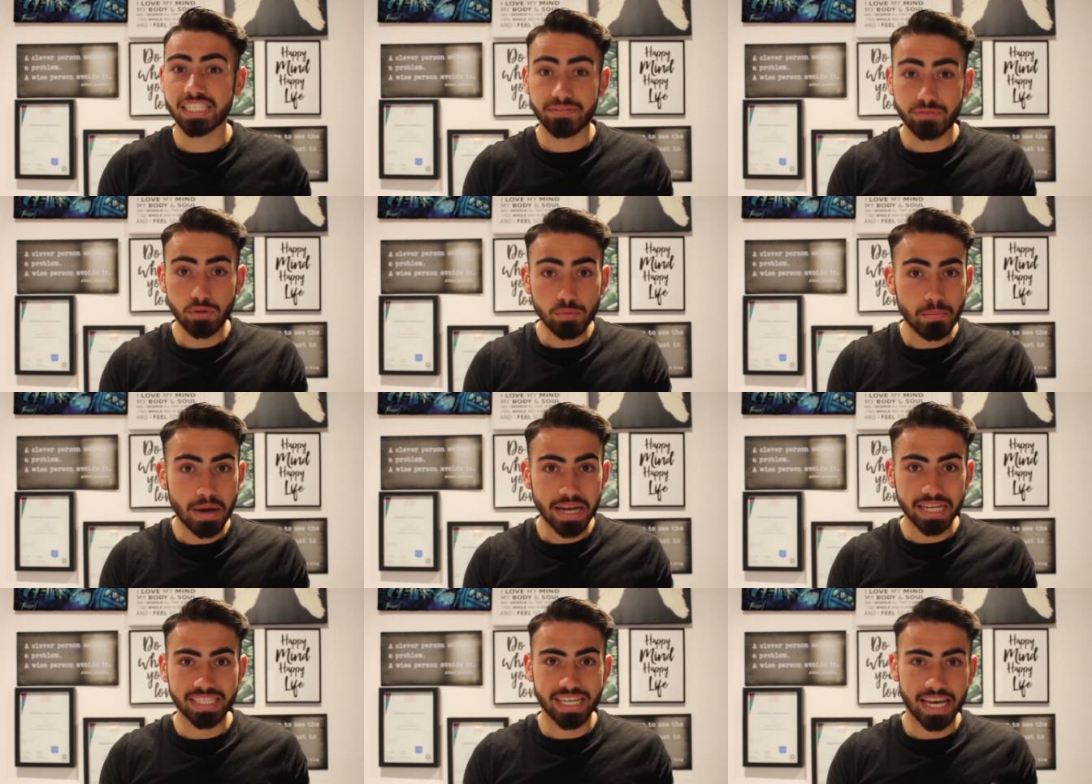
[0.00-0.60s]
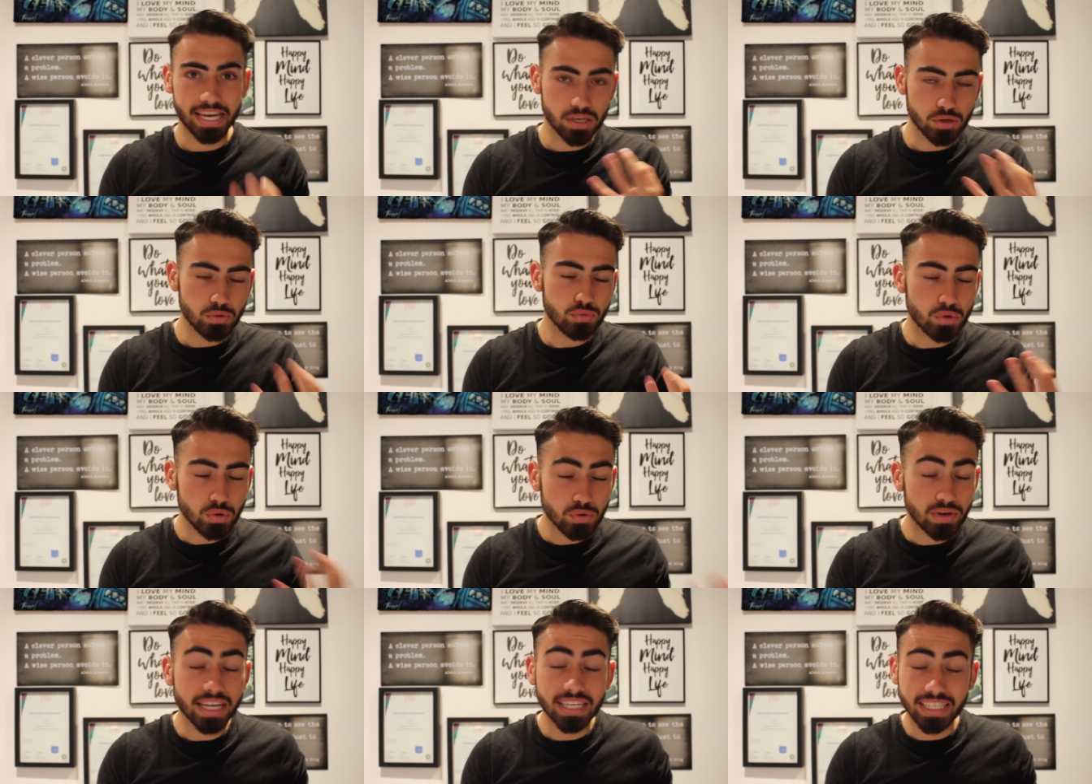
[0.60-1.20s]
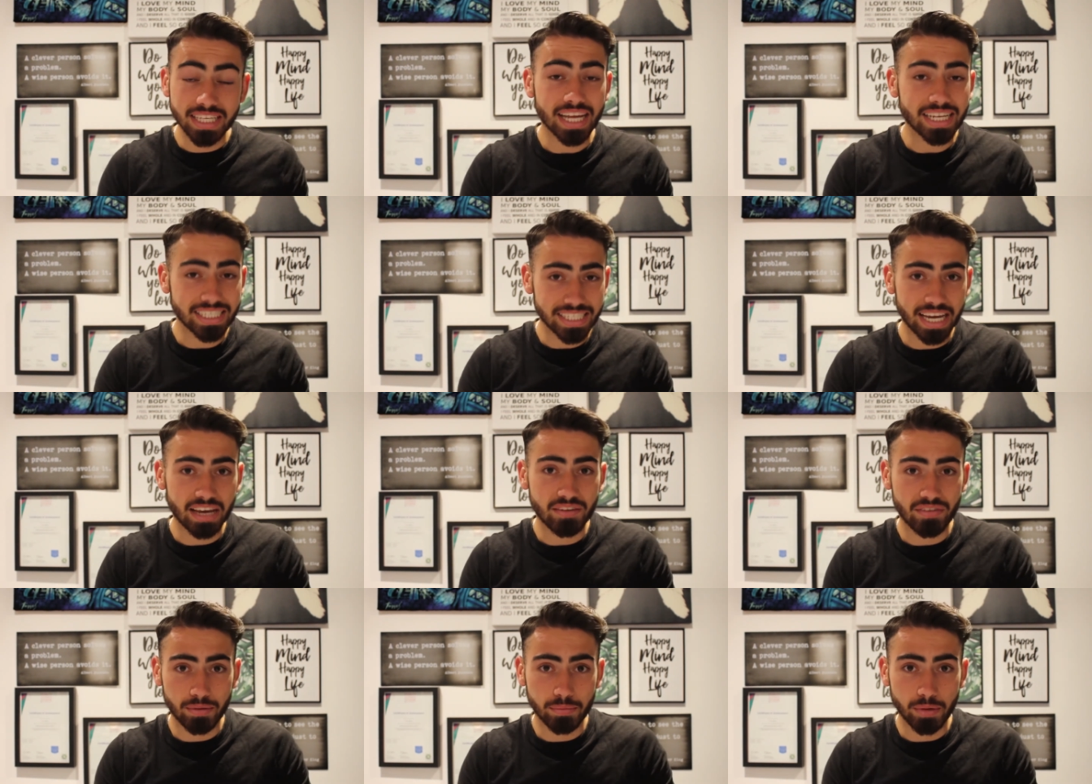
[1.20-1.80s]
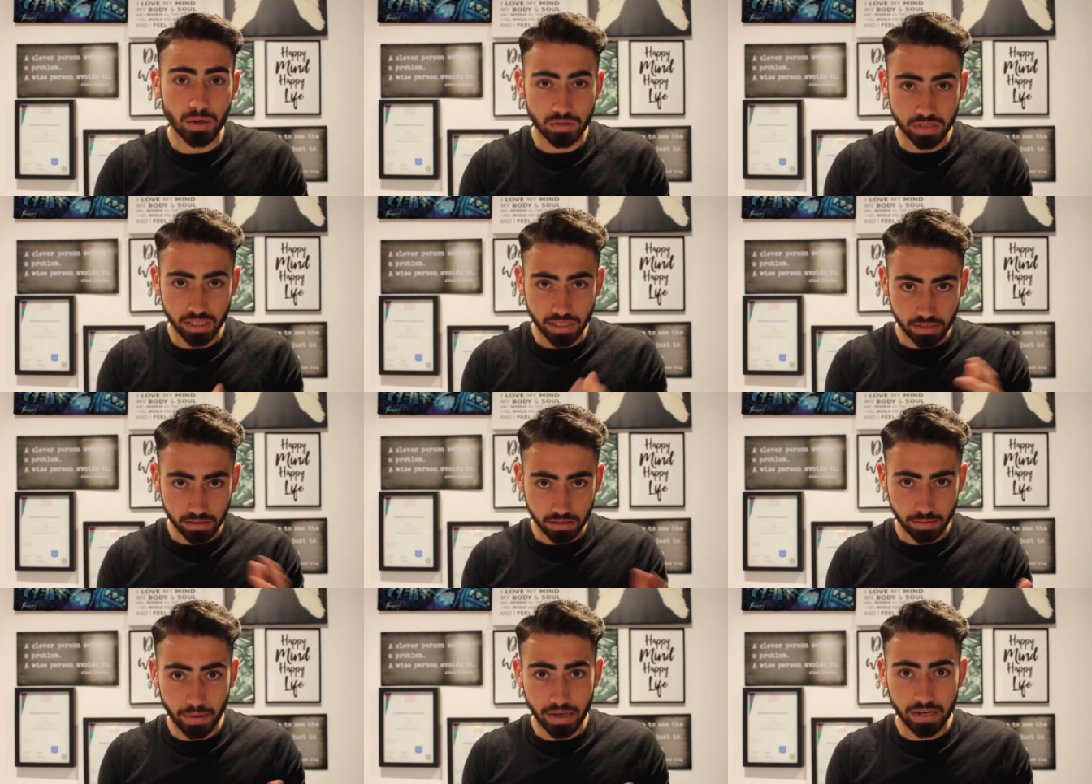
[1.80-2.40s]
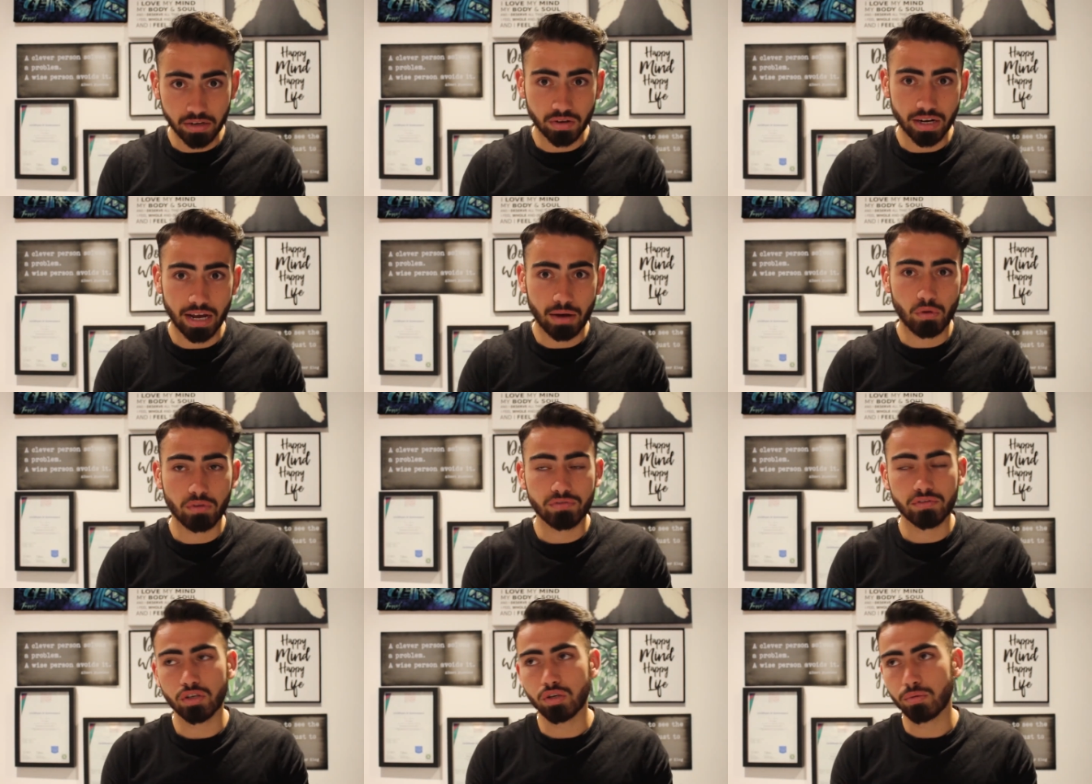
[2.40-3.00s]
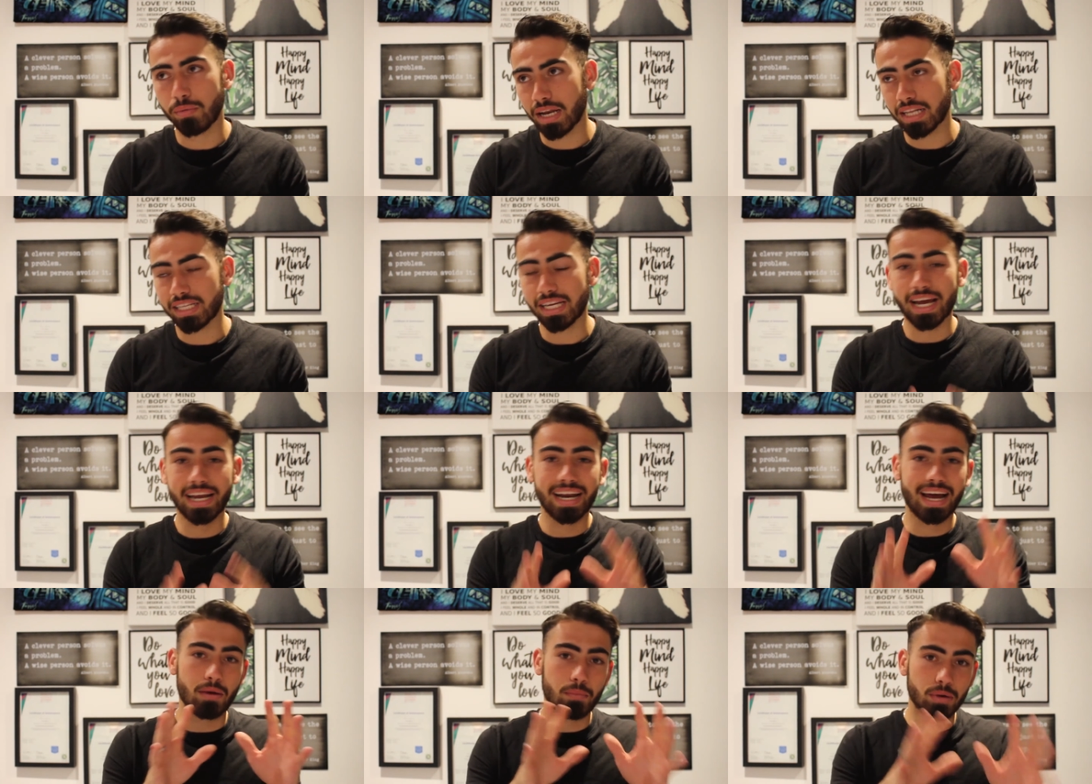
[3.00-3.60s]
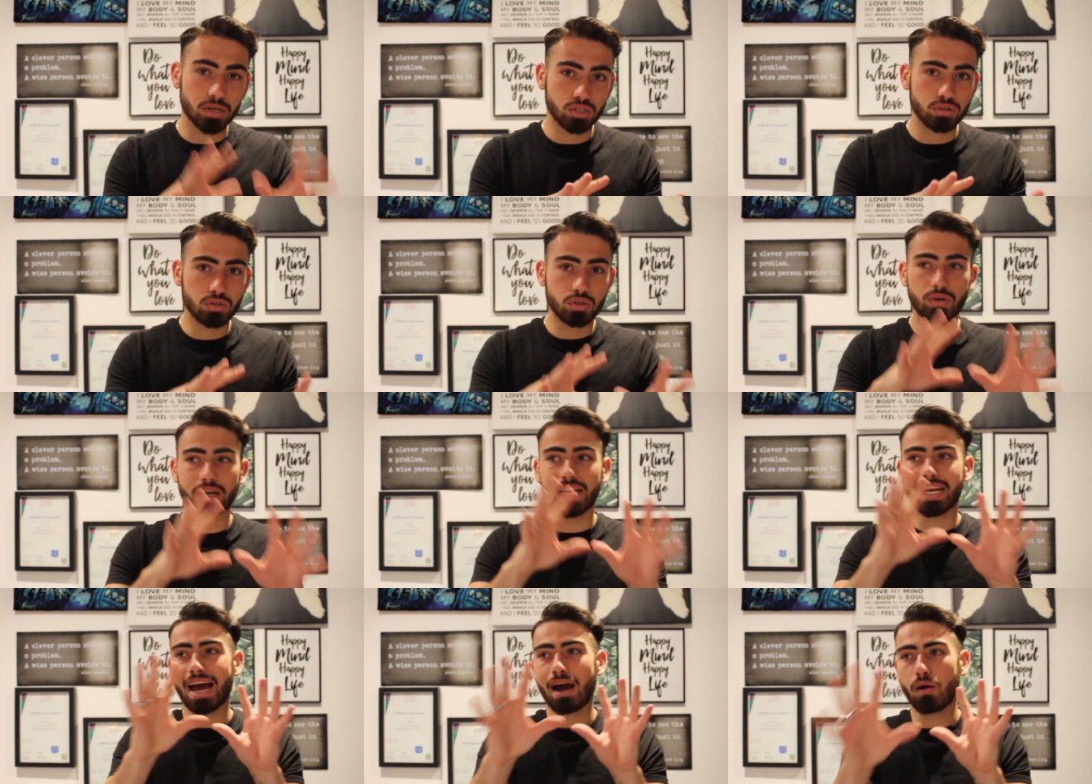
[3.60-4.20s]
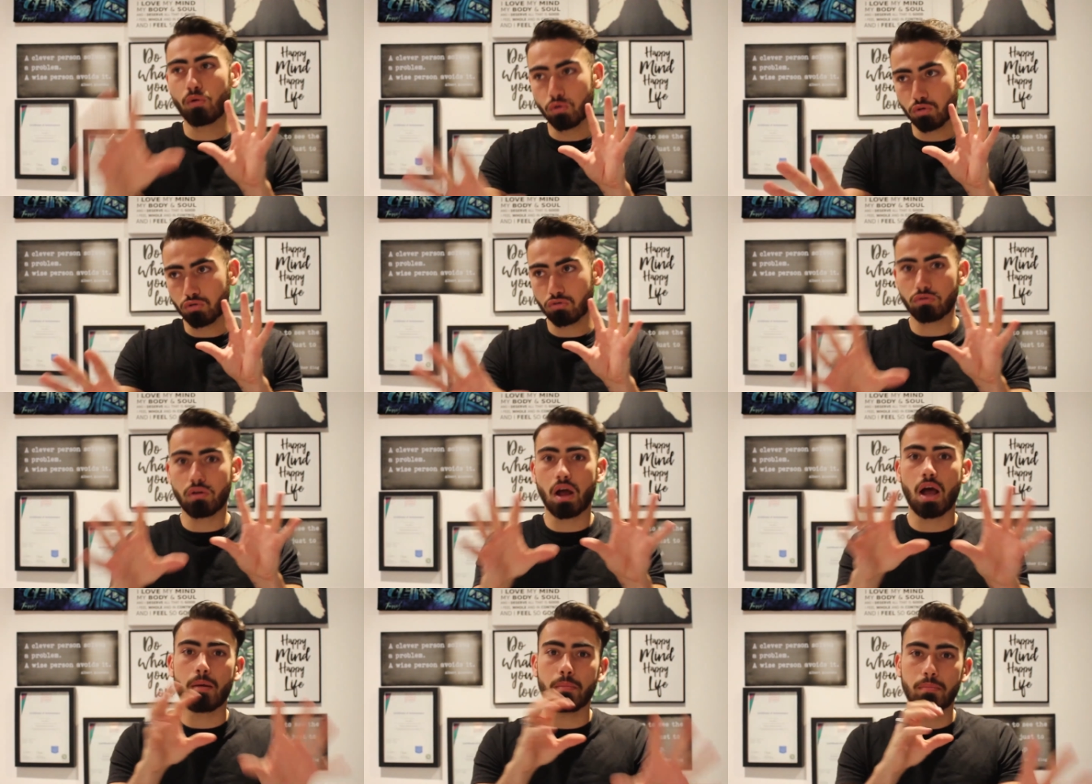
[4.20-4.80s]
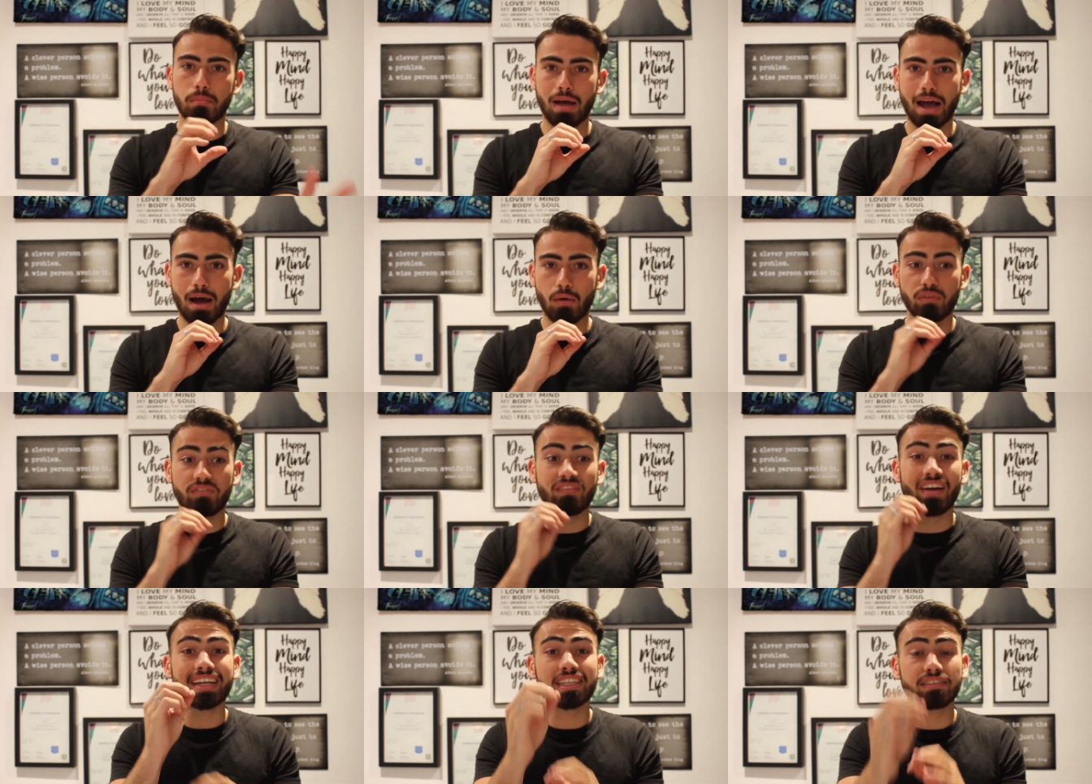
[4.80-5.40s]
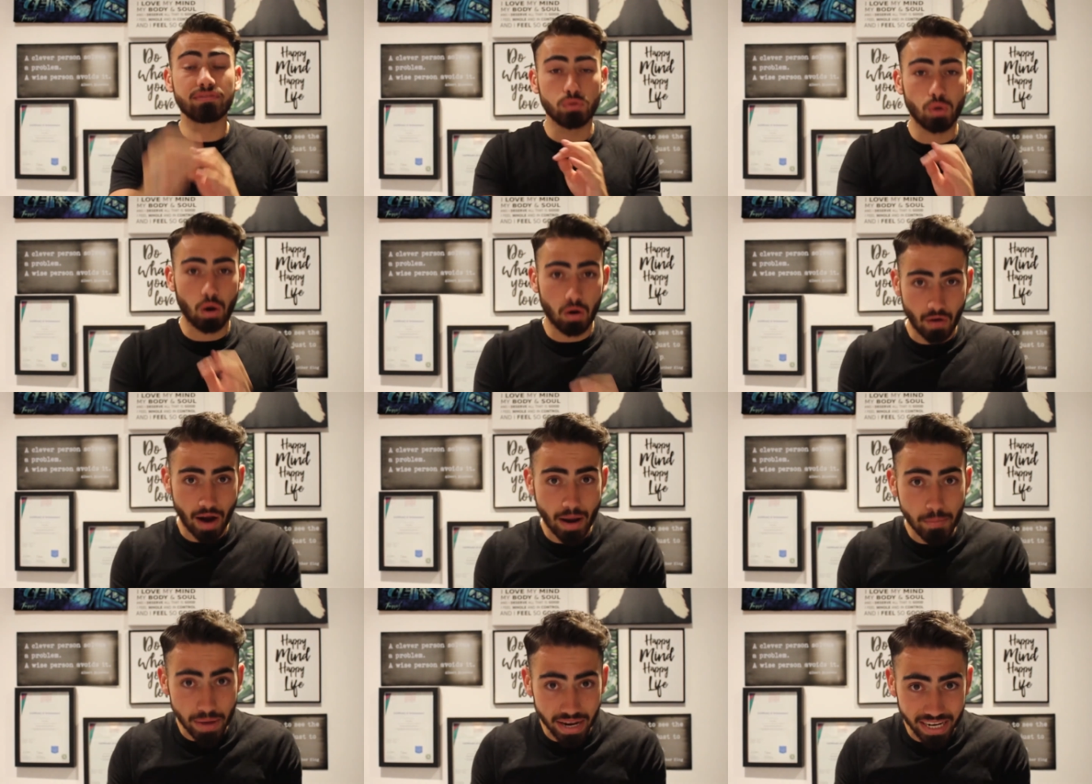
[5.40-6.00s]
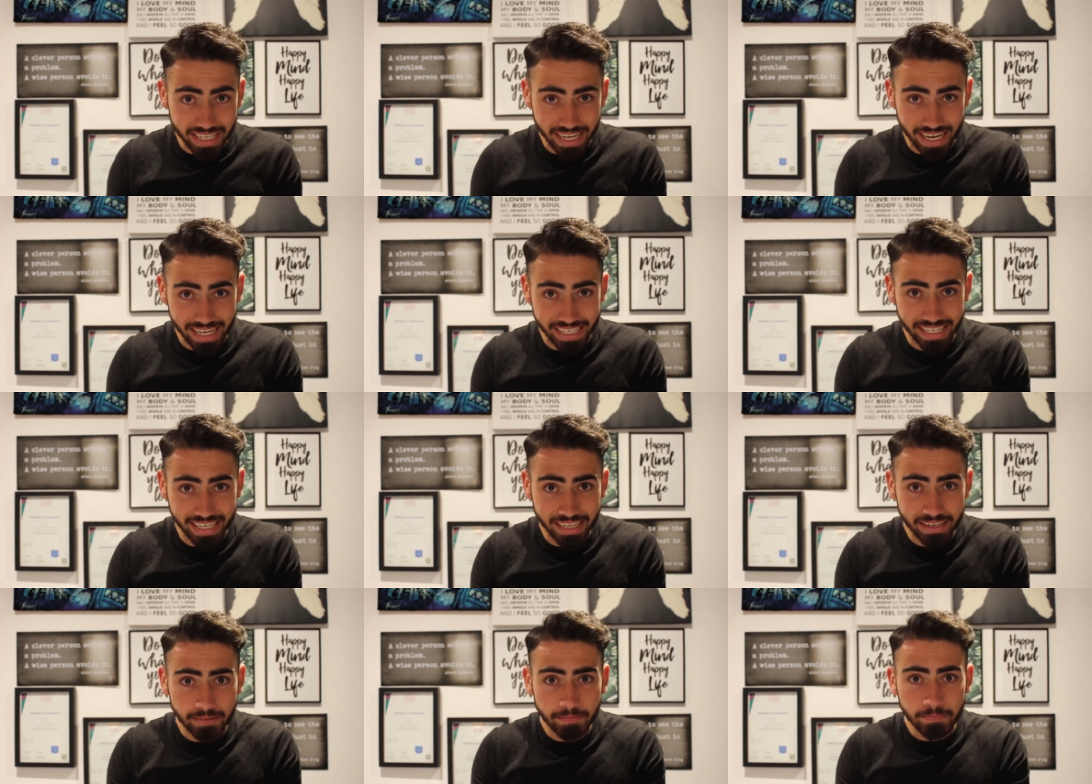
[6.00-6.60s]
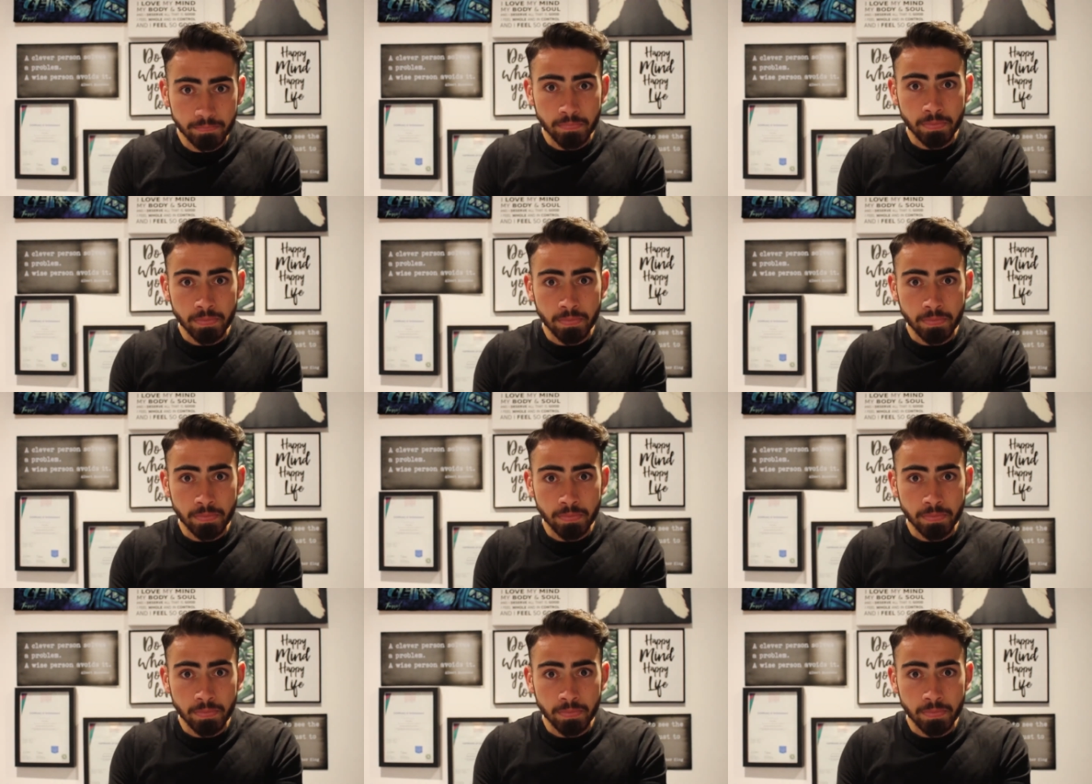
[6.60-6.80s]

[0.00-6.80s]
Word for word: If you meditate, you do get to that state of hypnosis, depending on how often you meditate and how much you do it and how, um, how effective you are at meditating.